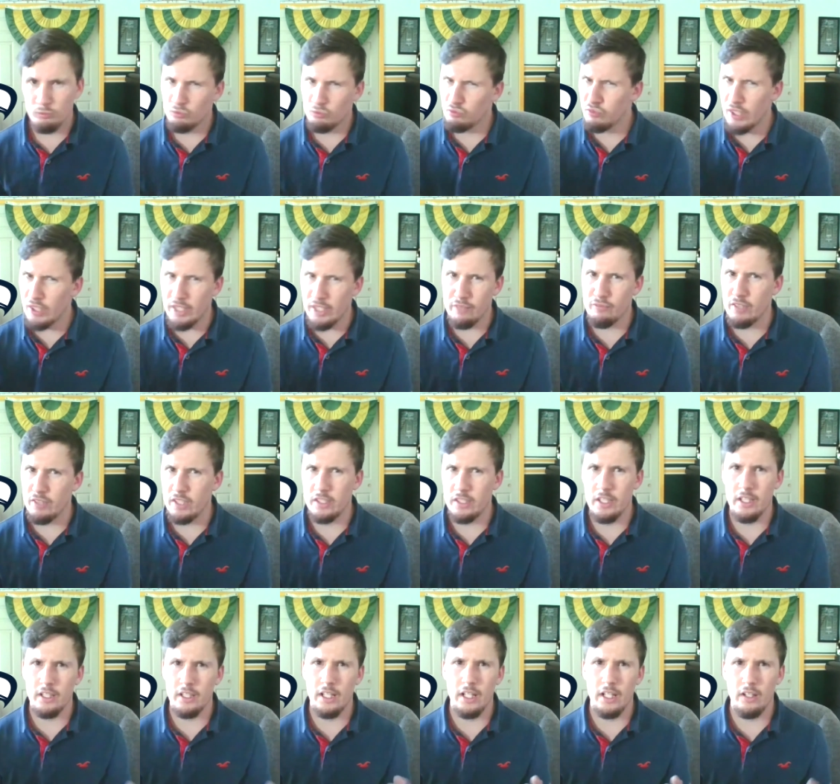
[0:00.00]

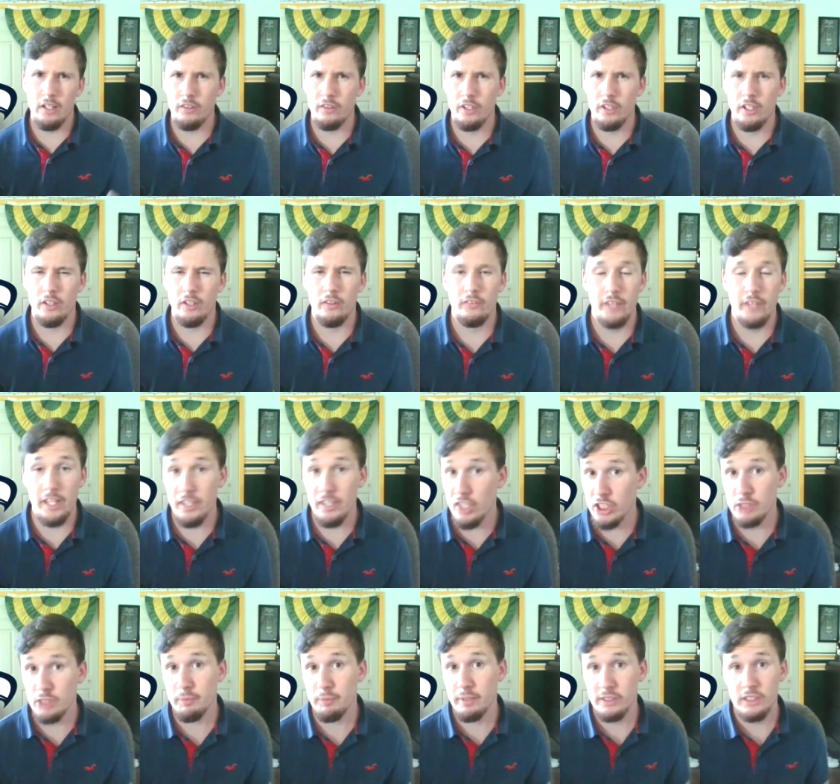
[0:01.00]
50-50, I don't know. They
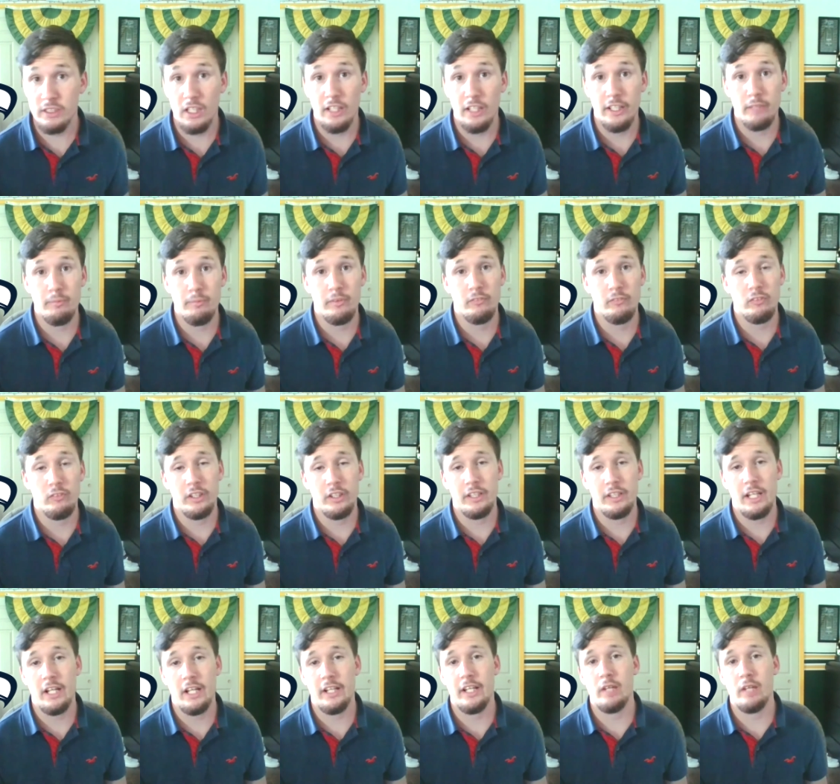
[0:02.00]
used to be solid, but really
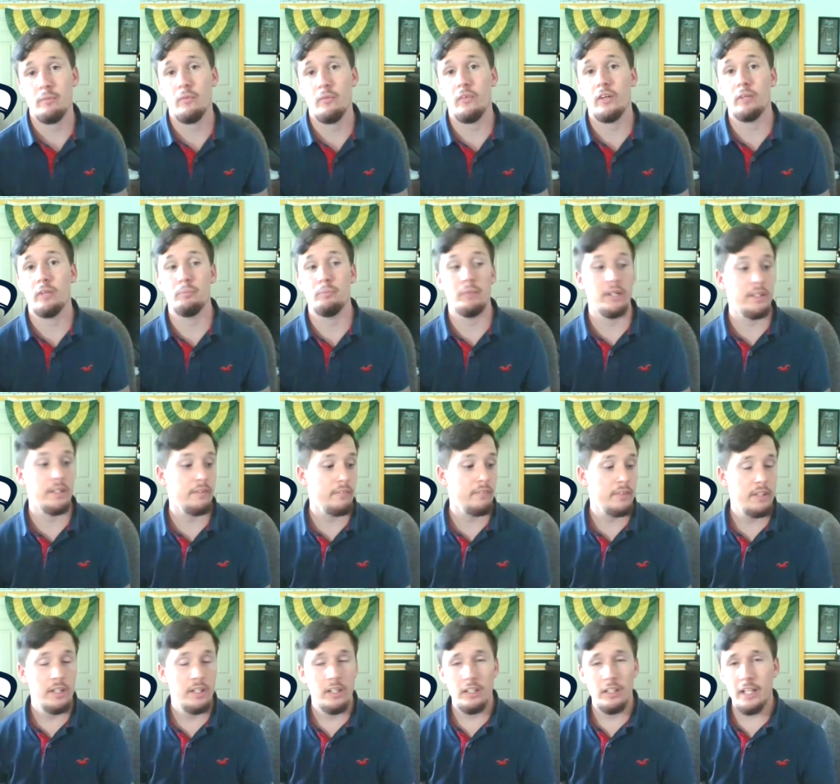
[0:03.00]
not anymore. But
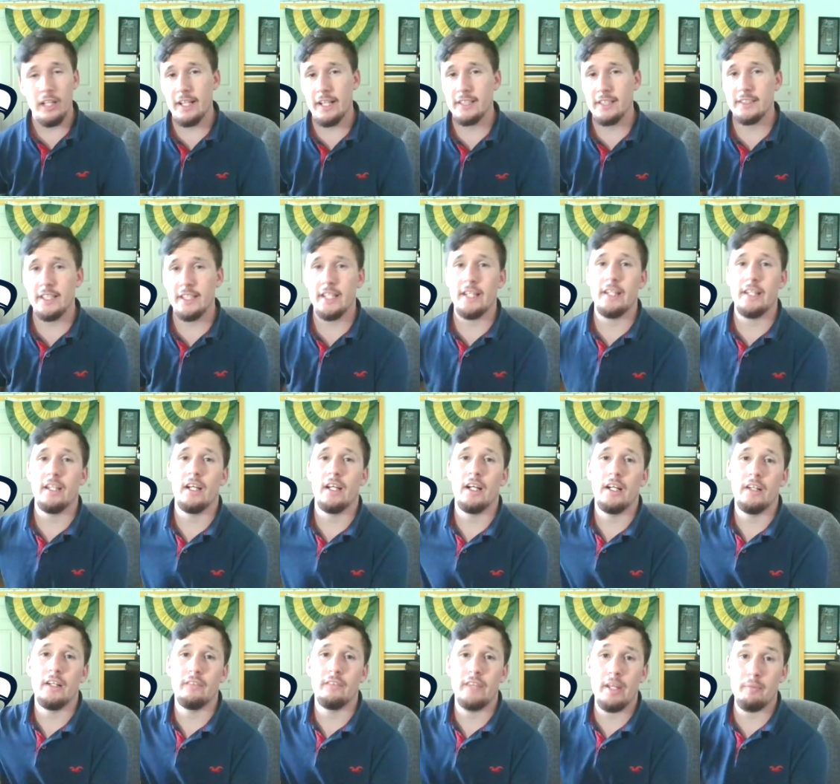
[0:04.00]
like I said,
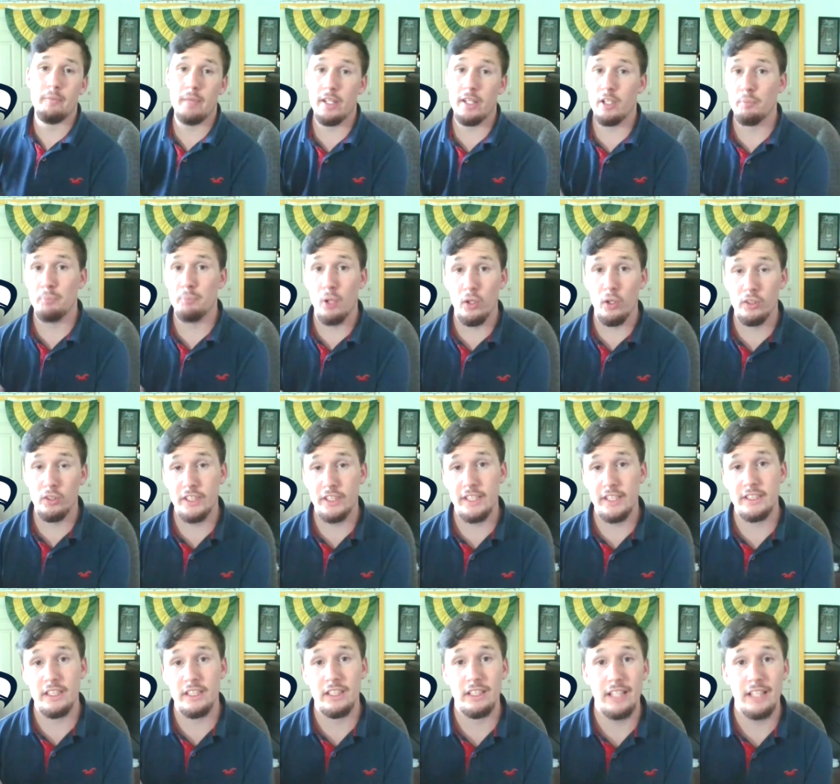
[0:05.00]
they made the
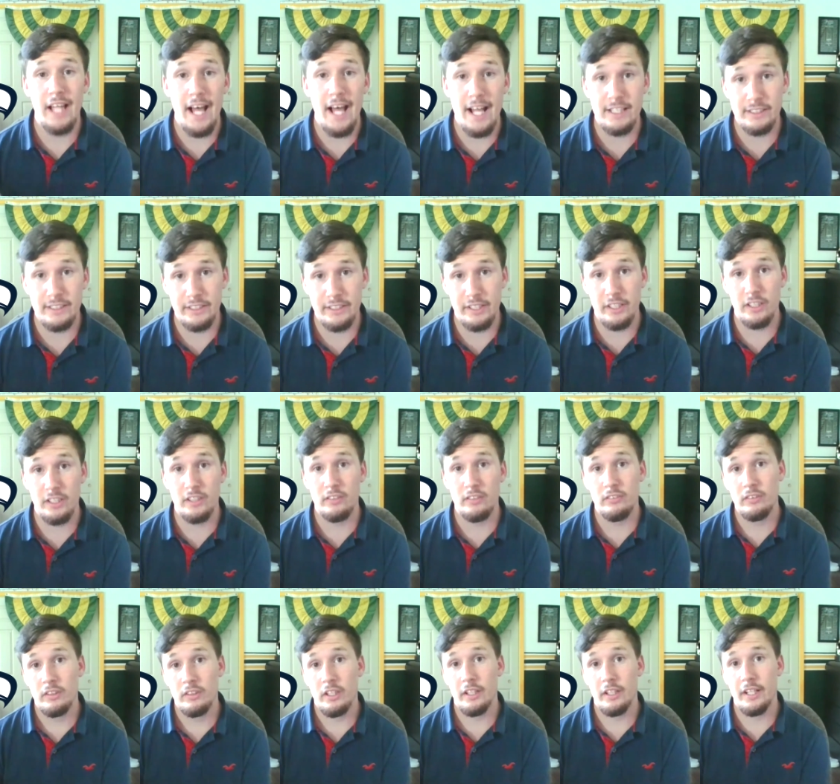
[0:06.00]
postseason last
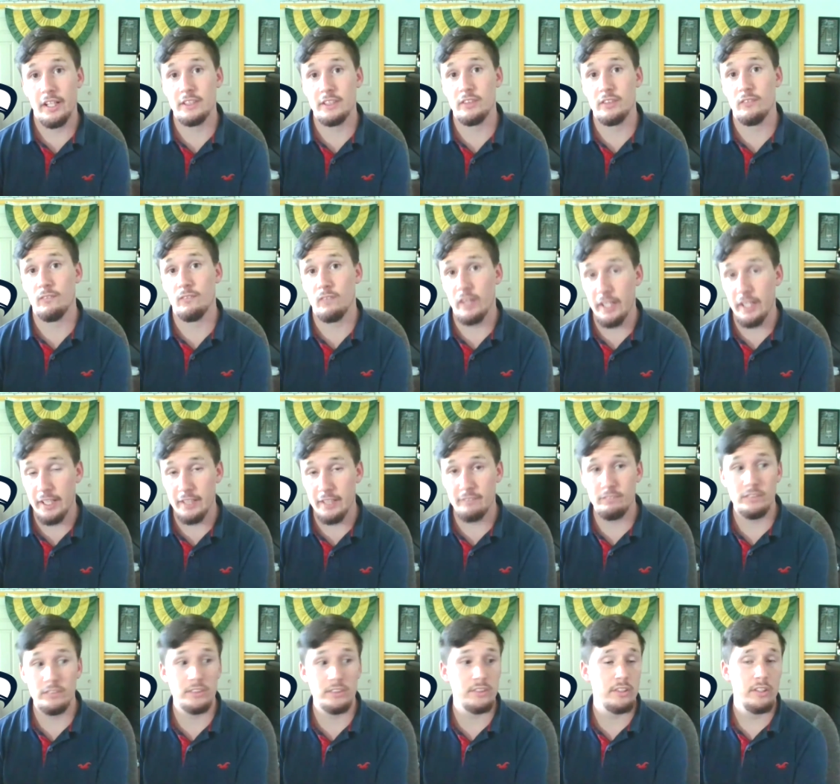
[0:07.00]
year against the
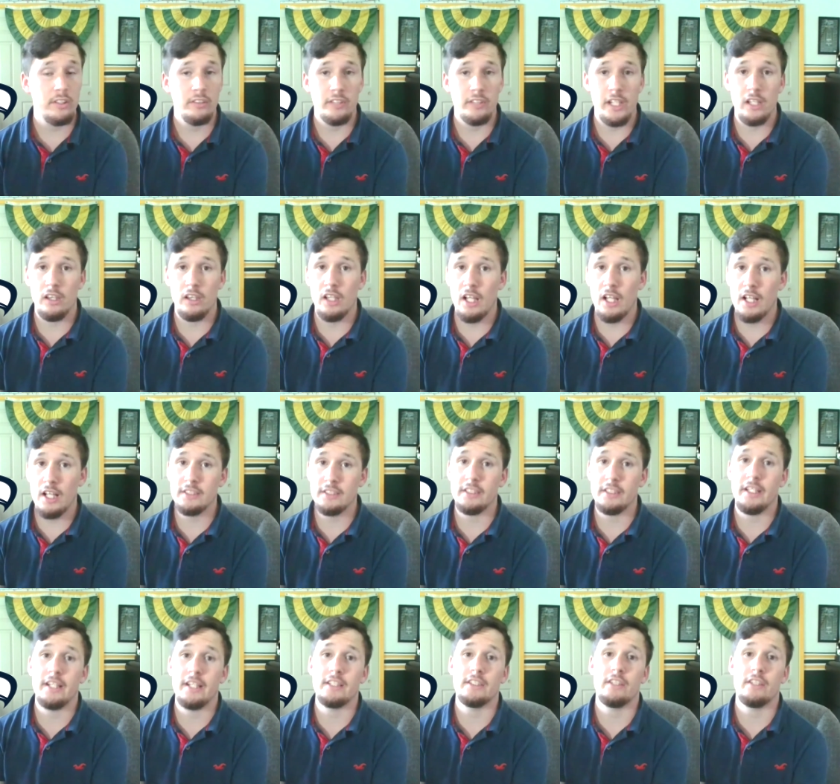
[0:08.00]
Rams. They lost
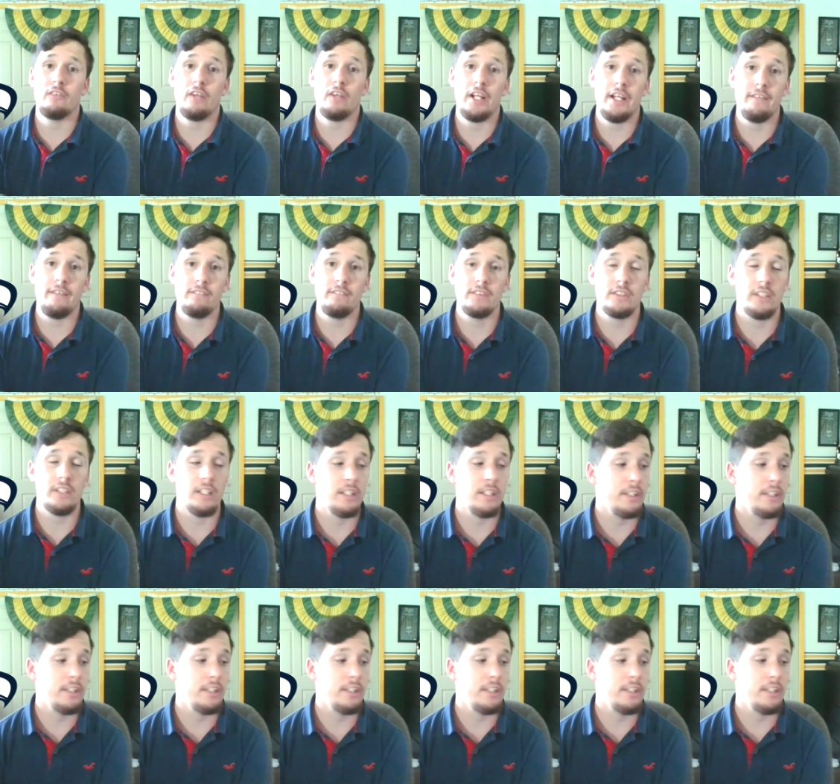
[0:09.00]
against the Rams.